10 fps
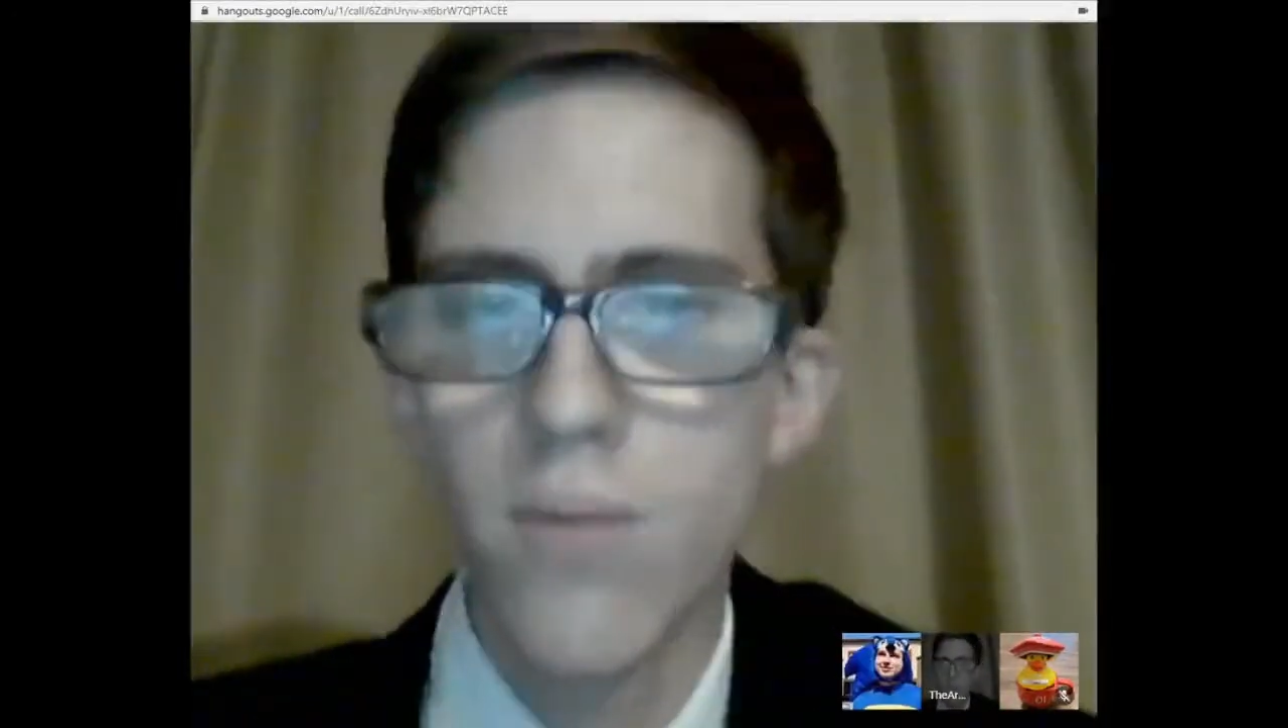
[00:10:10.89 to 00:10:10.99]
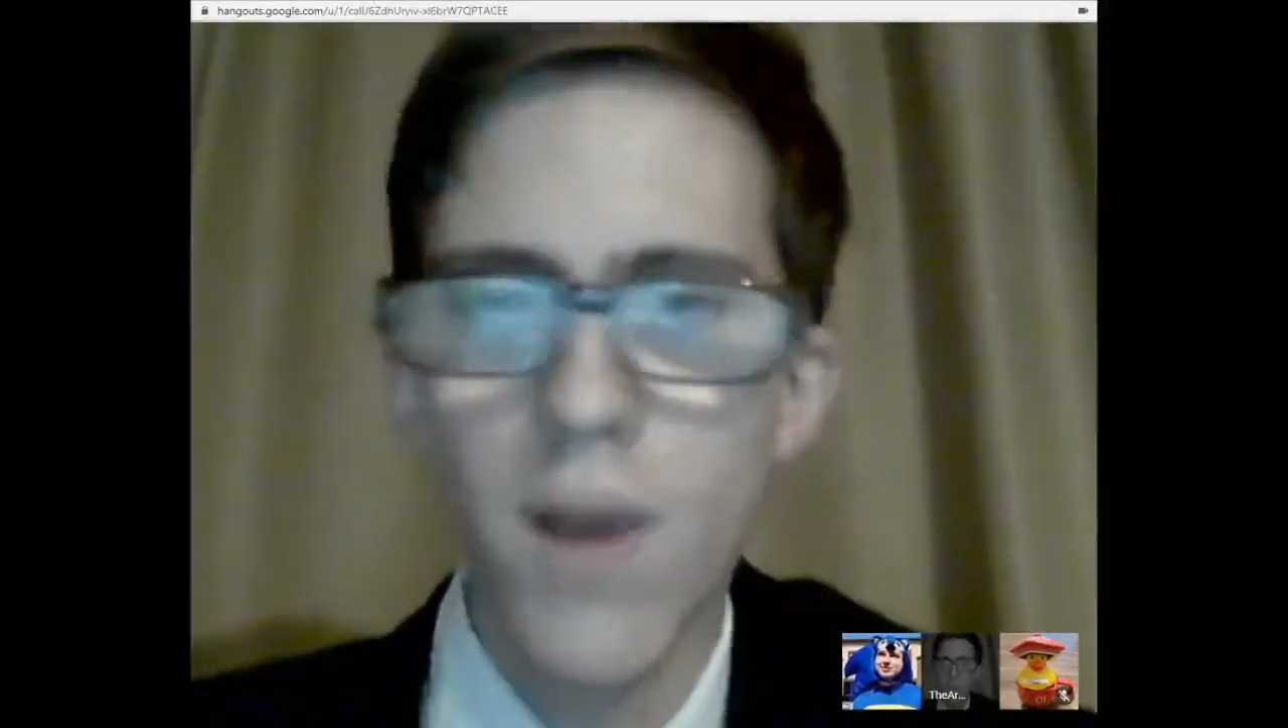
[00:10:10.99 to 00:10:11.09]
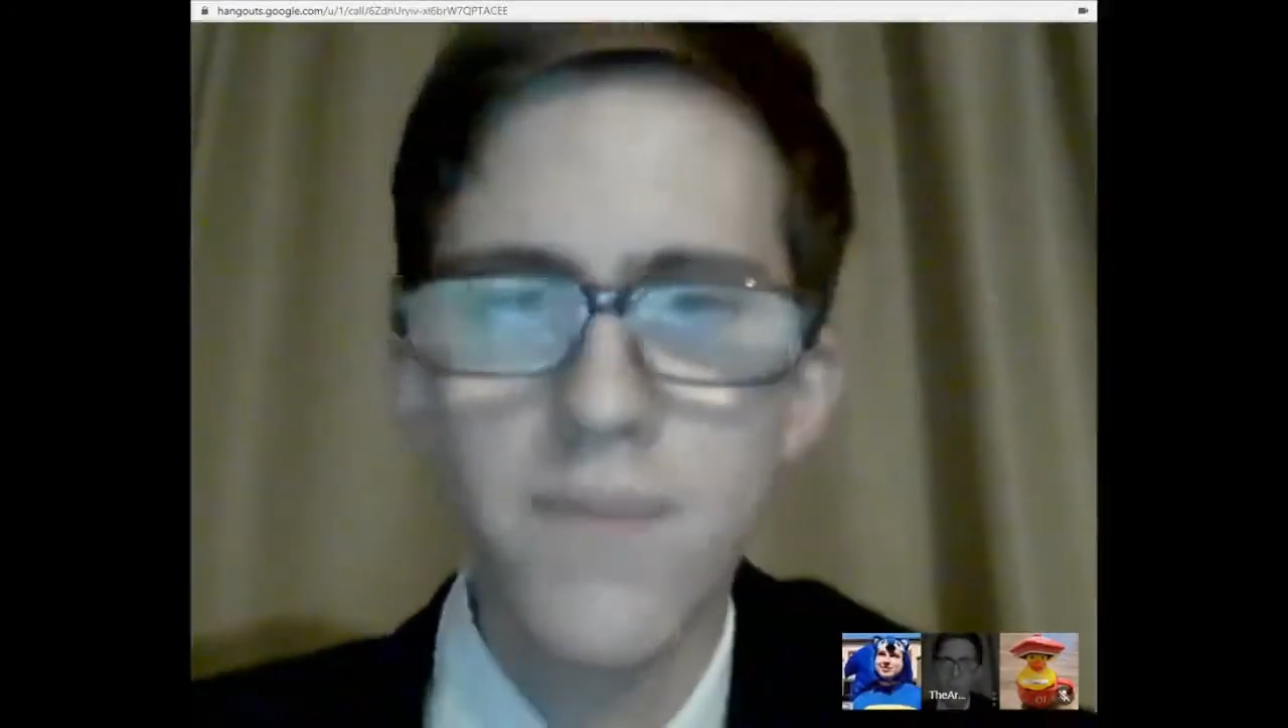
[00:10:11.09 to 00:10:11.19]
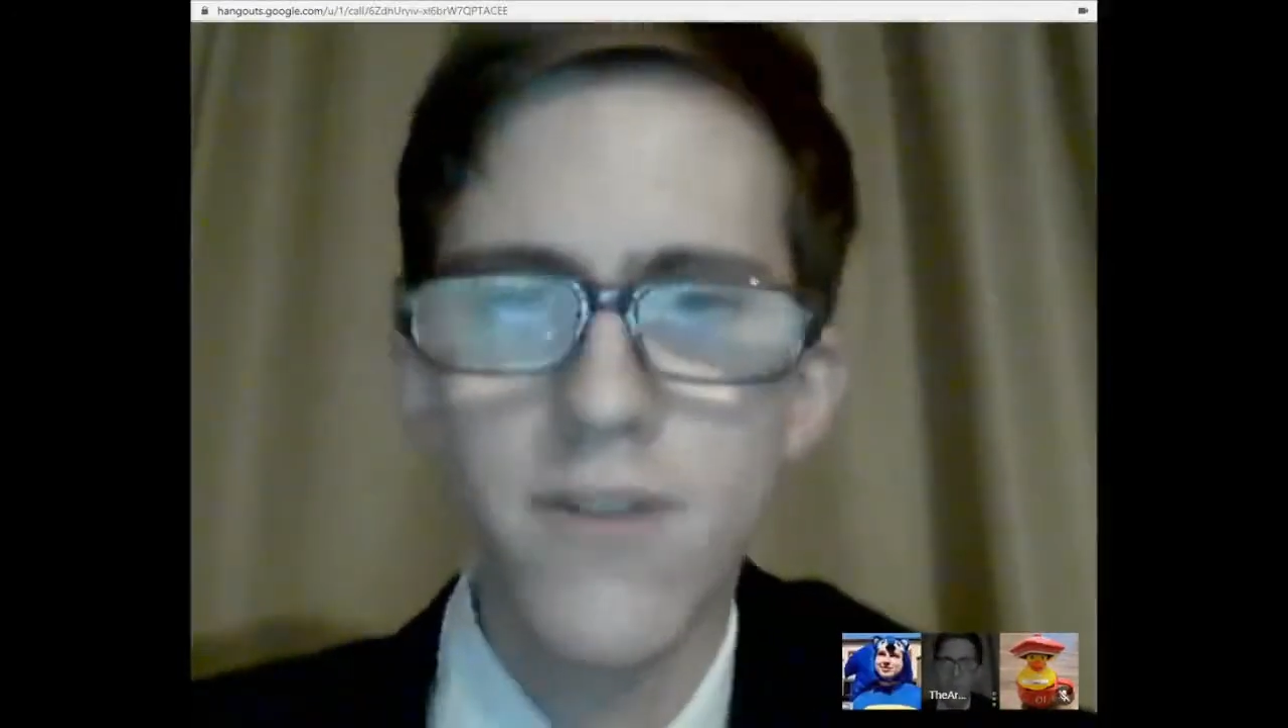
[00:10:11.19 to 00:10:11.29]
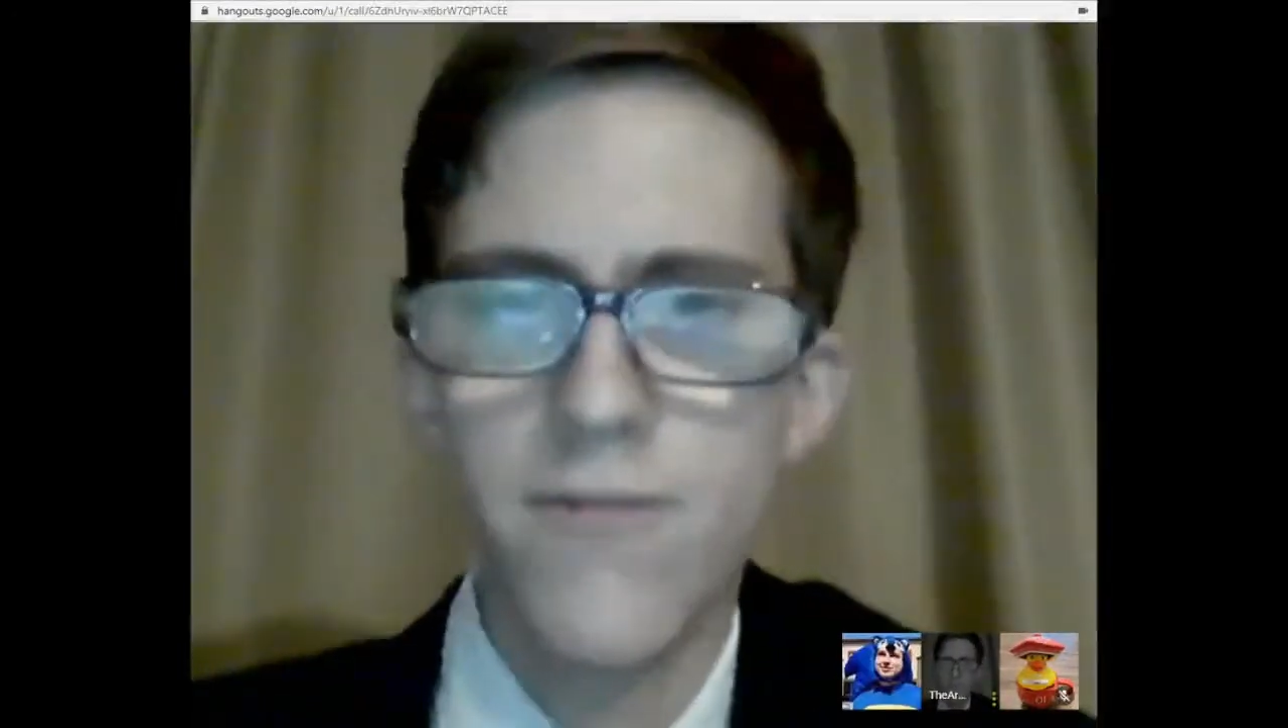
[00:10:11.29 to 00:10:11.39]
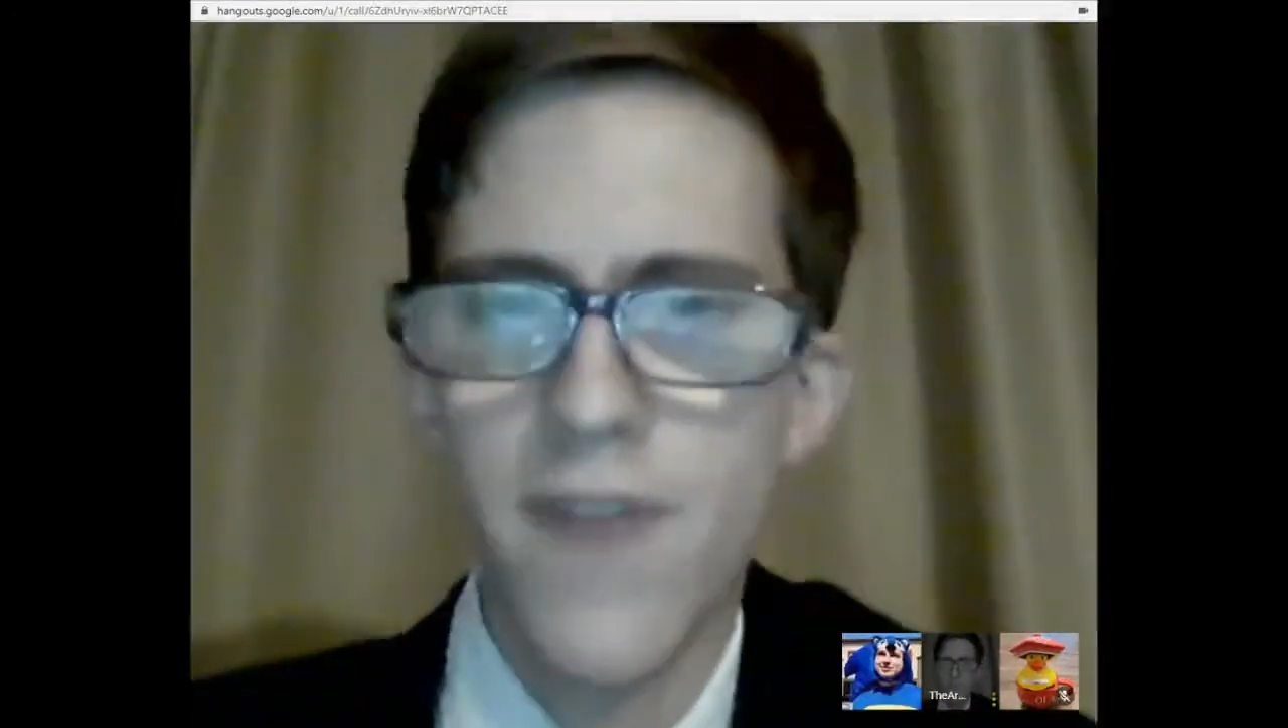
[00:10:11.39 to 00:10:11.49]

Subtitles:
Perhaps a